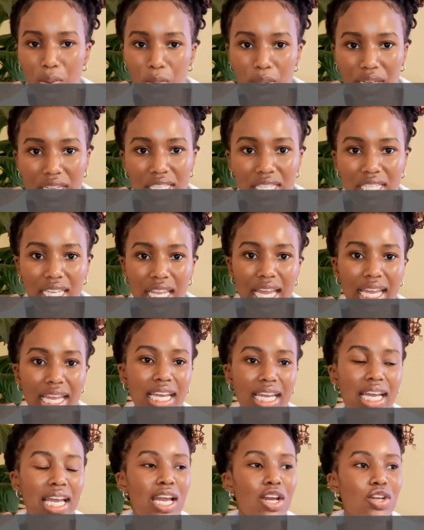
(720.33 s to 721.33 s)
with. Like
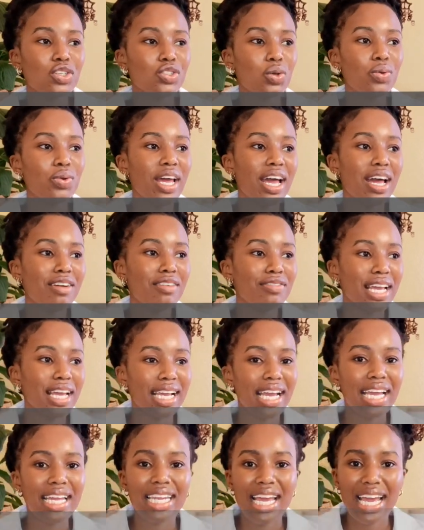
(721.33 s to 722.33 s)
don't have like
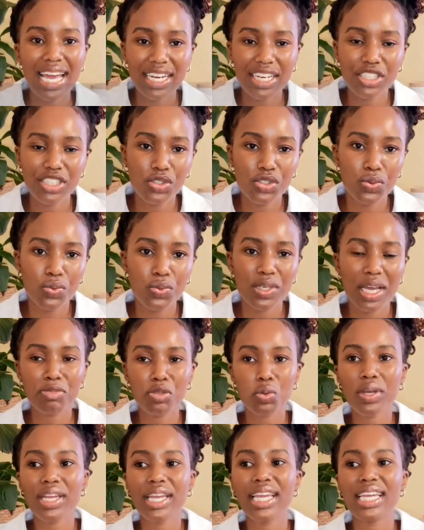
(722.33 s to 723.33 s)
an attitude. I'm
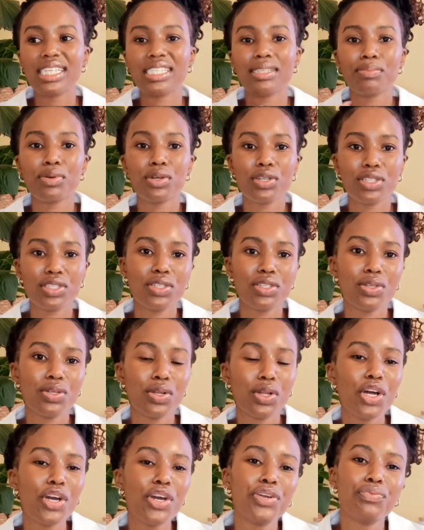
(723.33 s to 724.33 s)
talking interpersonal
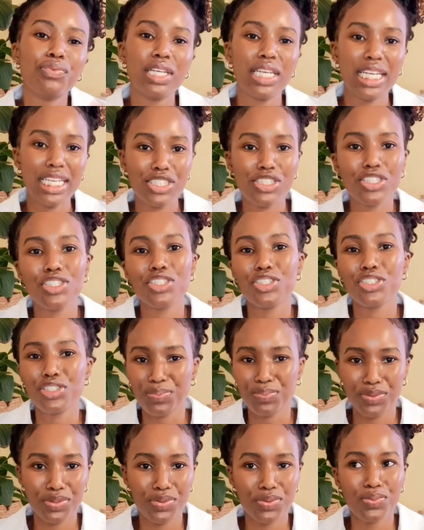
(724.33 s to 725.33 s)

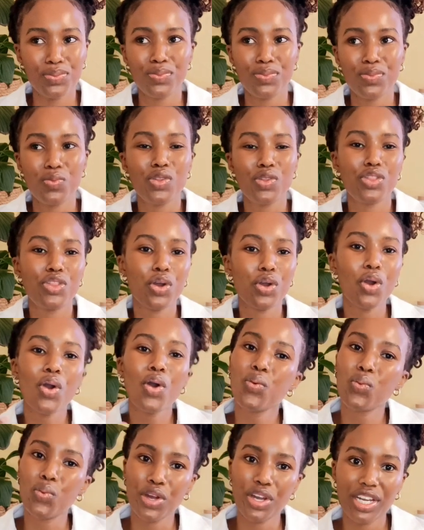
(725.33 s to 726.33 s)
relationships with your
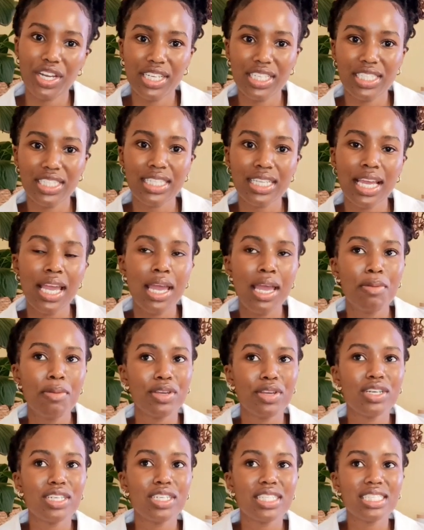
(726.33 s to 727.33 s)
co-workers
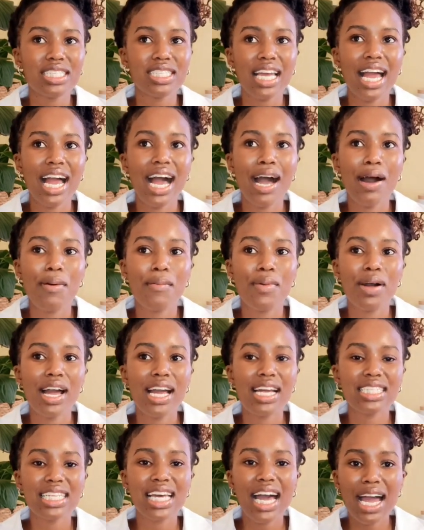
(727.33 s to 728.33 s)
because um,
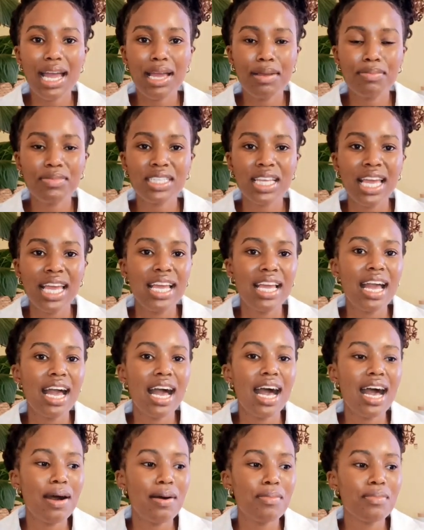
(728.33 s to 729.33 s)
at times
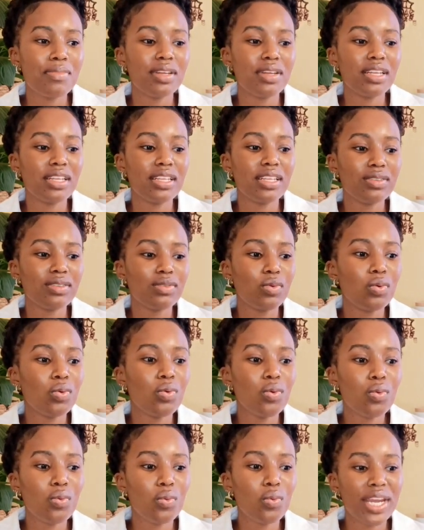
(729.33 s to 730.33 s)
um, who
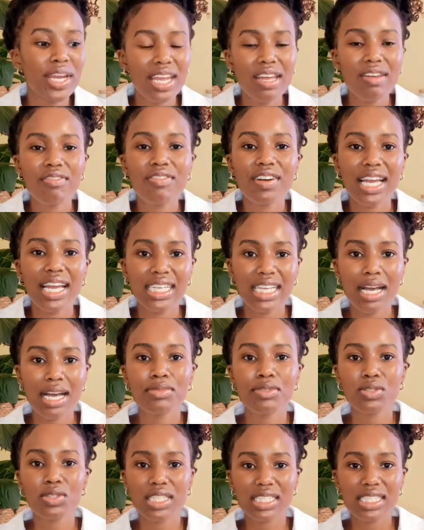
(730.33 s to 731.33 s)
whenever it comes
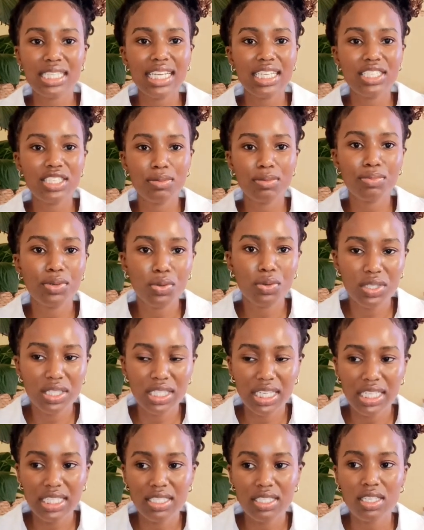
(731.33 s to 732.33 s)
to the selection
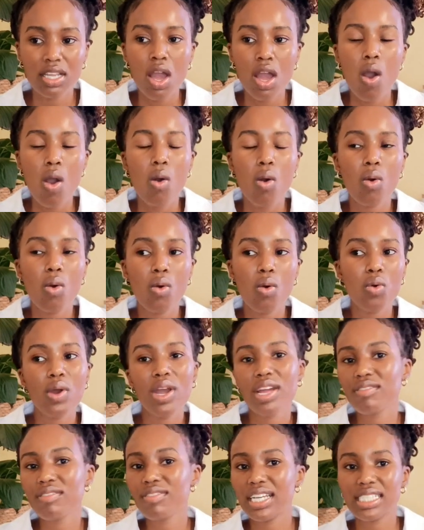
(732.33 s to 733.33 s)
process or
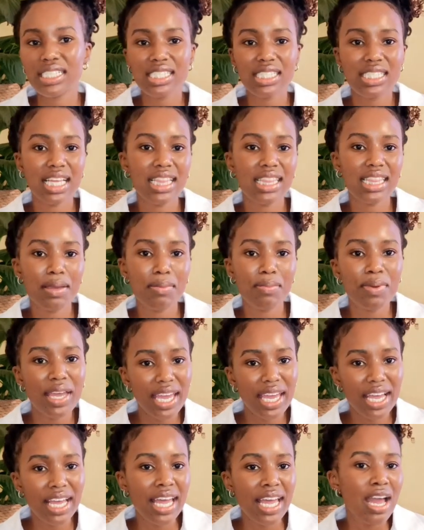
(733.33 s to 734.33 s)
whoever it is that they
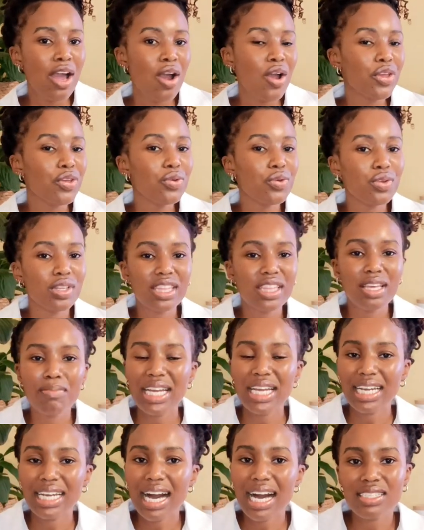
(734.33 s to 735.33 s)
pick you they
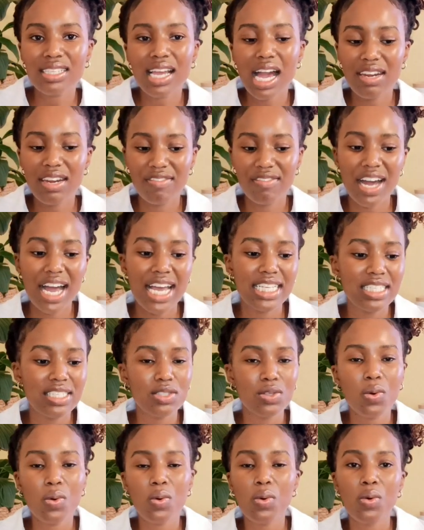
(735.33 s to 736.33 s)
might ask advice
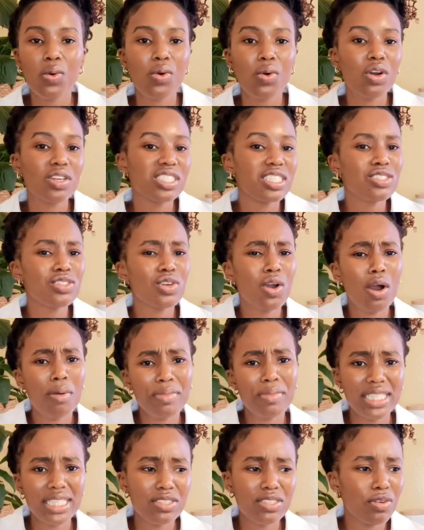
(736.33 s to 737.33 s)
or just
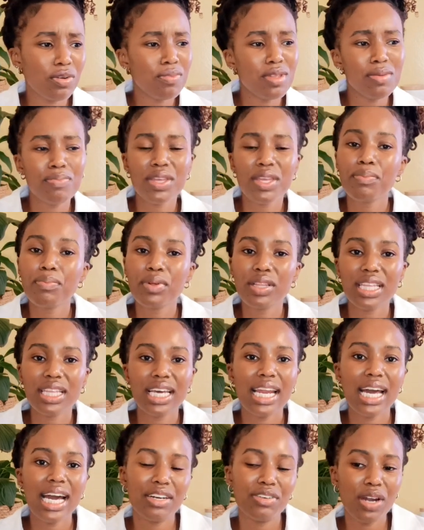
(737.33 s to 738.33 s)
comments from the people that
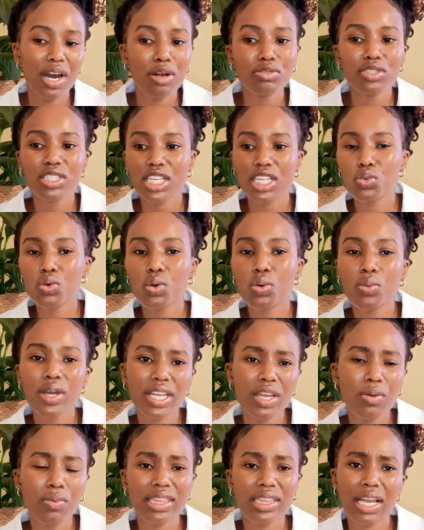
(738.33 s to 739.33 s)
are around that you're
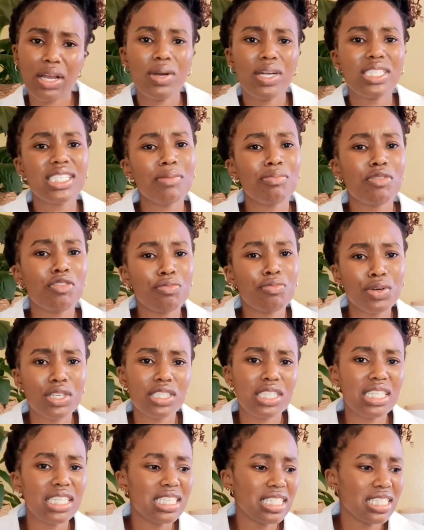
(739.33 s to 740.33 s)
working with like what type of
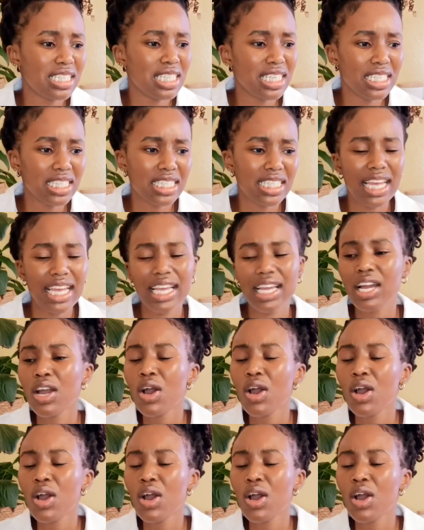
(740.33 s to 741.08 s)
person is this like